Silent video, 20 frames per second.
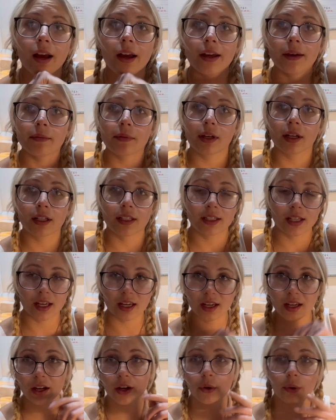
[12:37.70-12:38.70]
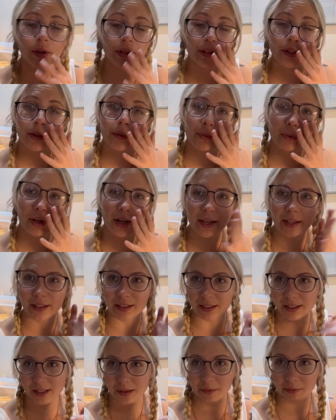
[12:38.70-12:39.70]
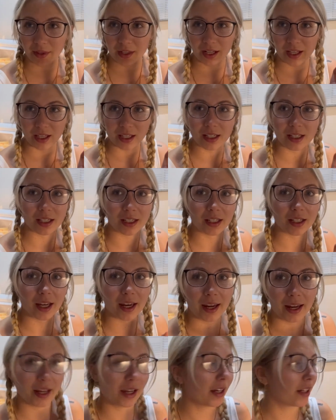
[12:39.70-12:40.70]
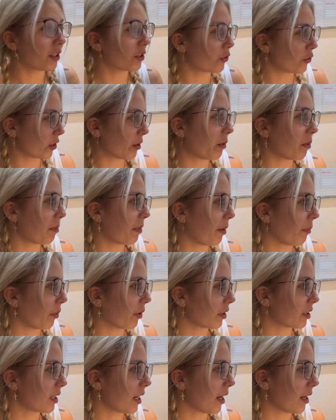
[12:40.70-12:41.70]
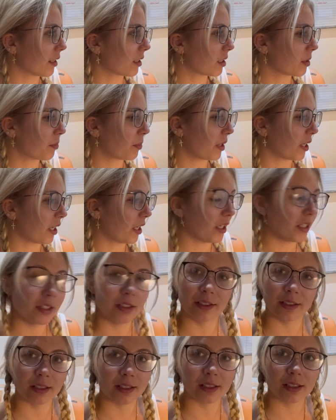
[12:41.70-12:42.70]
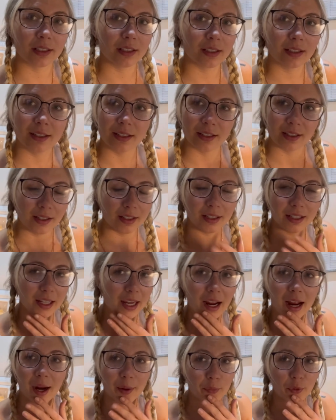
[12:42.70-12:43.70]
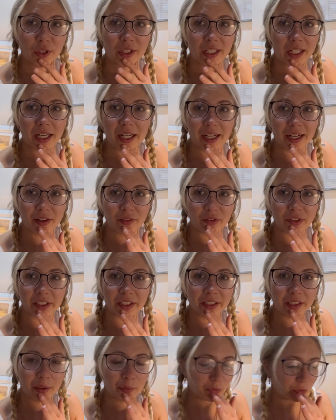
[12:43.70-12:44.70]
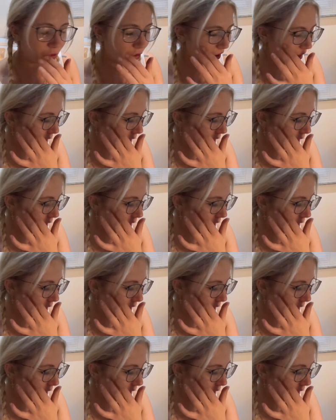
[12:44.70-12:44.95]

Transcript: am gonna take a quick little break, get something to eat, and do some of my work tasks because, yeah, I'm really not having it. I'm really